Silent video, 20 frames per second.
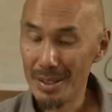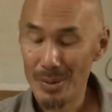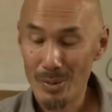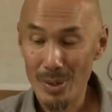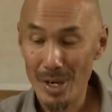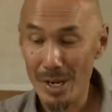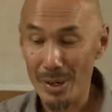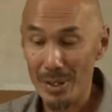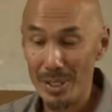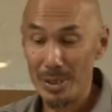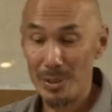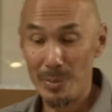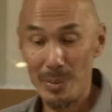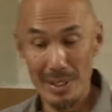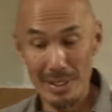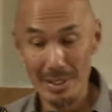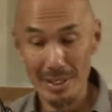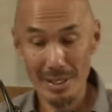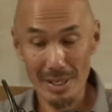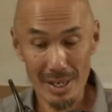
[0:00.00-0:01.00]
wow, I
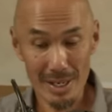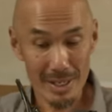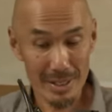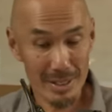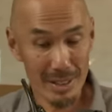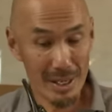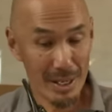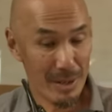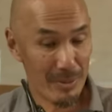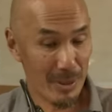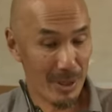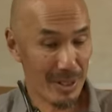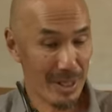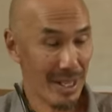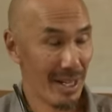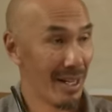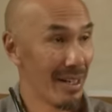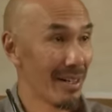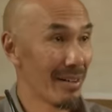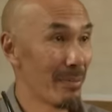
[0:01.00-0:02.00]
spent a lot of time on
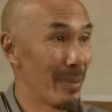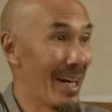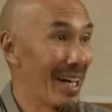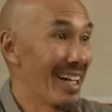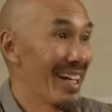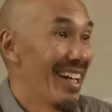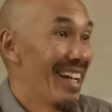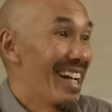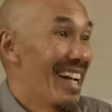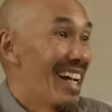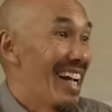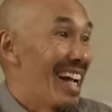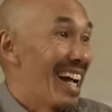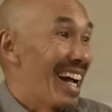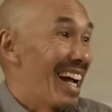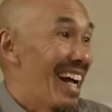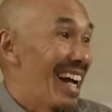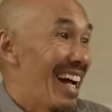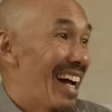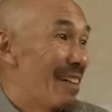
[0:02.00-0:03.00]
that. But I,
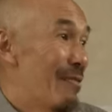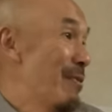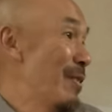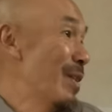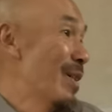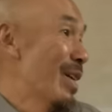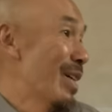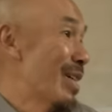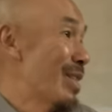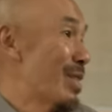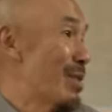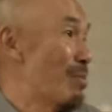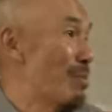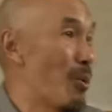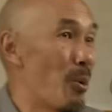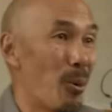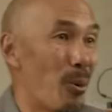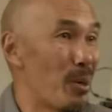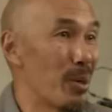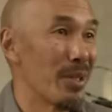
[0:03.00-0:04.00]
I feel like it's
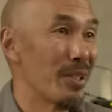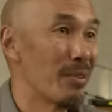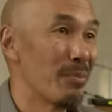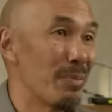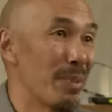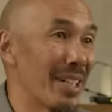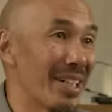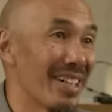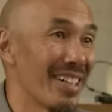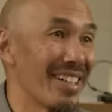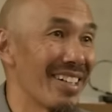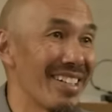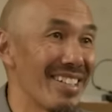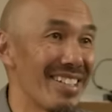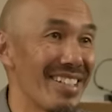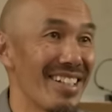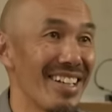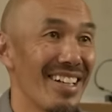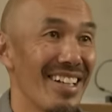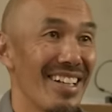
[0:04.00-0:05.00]
important
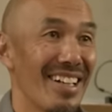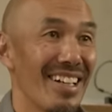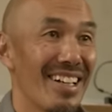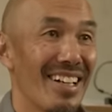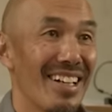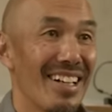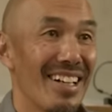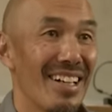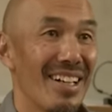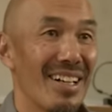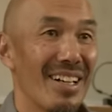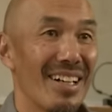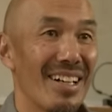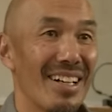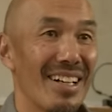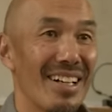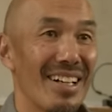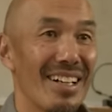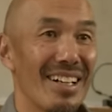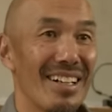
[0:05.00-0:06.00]
because
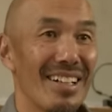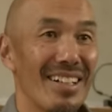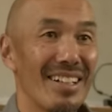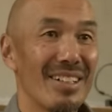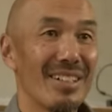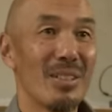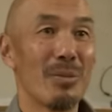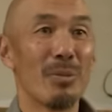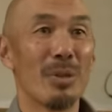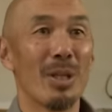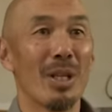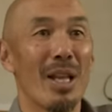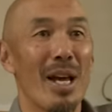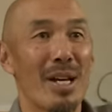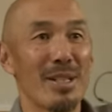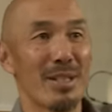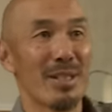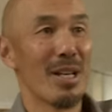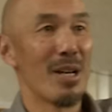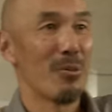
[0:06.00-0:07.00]
remember the
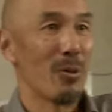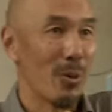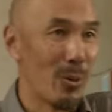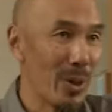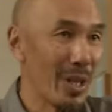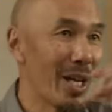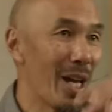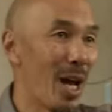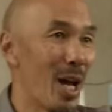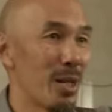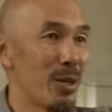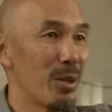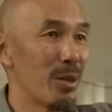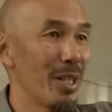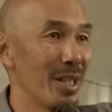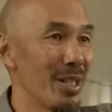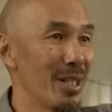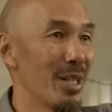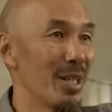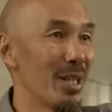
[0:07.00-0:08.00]
last time when we gathered
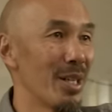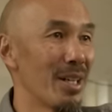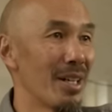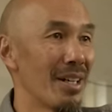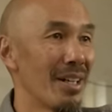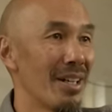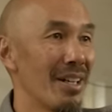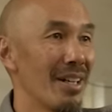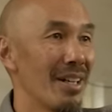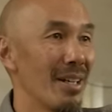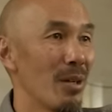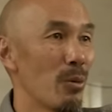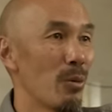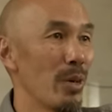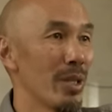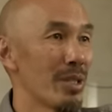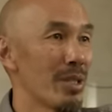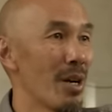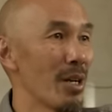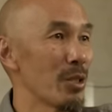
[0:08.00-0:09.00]
in here,
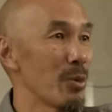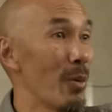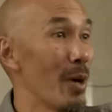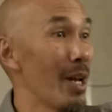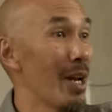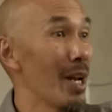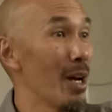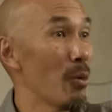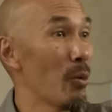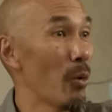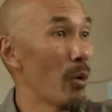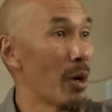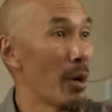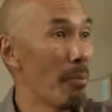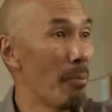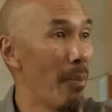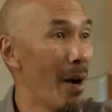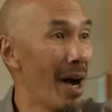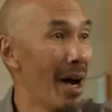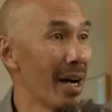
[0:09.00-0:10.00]
we talked about how we're a
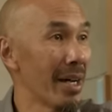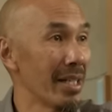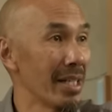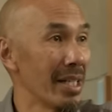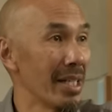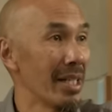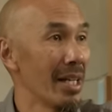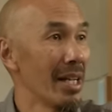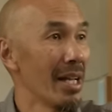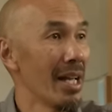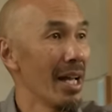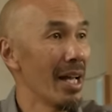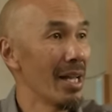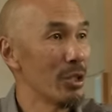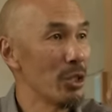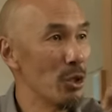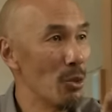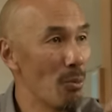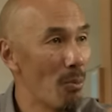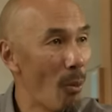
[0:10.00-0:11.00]
body
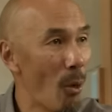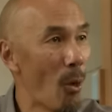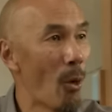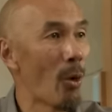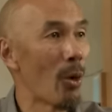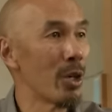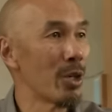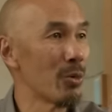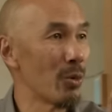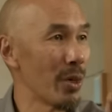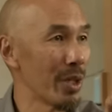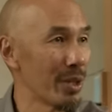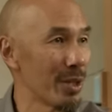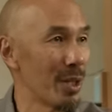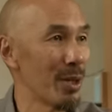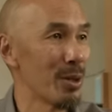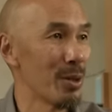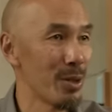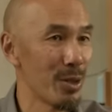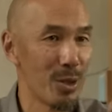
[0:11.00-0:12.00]
and you mourn with
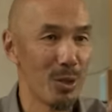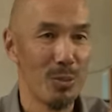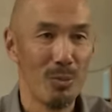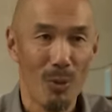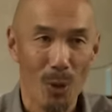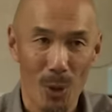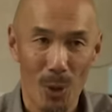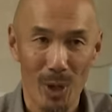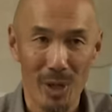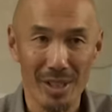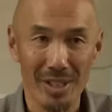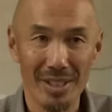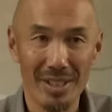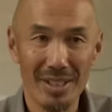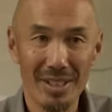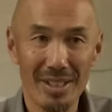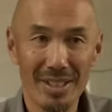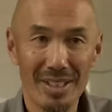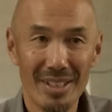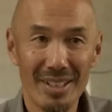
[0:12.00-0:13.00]
those who mourn.
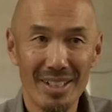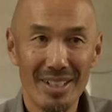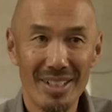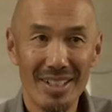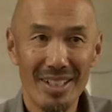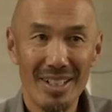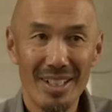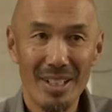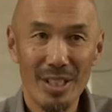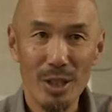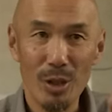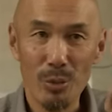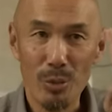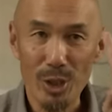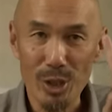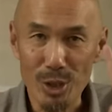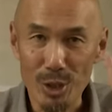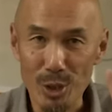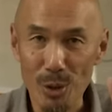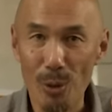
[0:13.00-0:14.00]
You
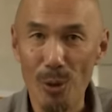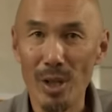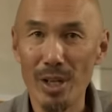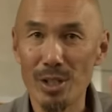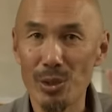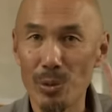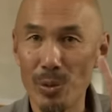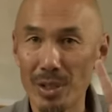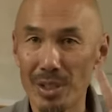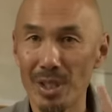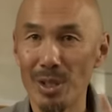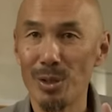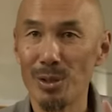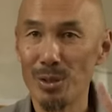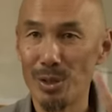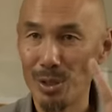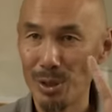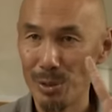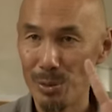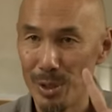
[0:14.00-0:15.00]
rejoice with
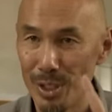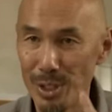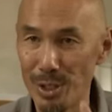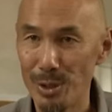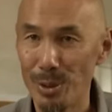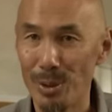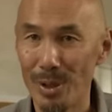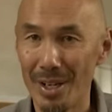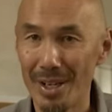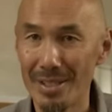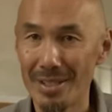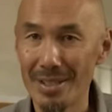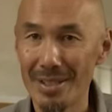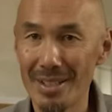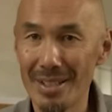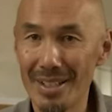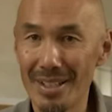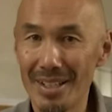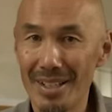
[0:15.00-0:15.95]
those who rejoice.